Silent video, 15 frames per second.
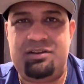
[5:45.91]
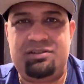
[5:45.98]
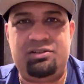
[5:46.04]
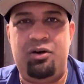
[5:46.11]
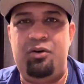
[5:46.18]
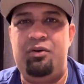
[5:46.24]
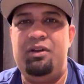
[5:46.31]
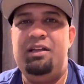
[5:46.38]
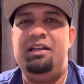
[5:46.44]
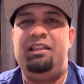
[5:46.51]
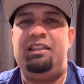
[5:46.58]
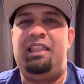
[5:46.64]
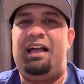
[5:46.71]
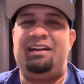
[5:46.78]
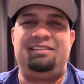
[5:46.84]
So
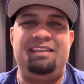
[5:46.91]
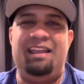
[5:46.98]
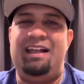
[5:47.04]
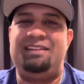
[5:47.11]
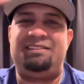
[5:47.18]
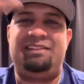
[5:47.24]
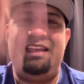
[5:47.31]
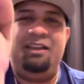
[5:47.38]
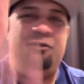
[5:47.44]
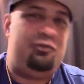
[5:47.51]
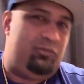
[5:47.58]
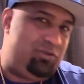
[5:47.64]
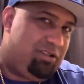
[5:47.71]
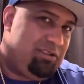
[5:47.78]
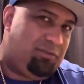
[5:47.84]
like I said, I
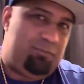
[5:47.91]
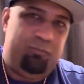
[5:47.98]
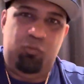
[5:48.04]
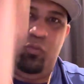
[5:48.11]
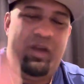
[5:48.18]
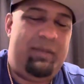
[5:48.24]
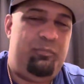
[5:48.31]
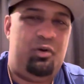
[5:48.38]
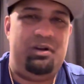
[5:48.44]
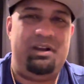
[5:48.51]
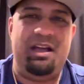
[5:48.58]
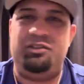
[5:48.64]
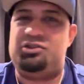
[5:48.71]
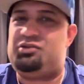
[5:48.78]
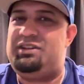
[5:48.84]
stayed just way more
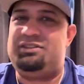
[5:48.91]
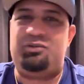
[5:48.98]
down the street.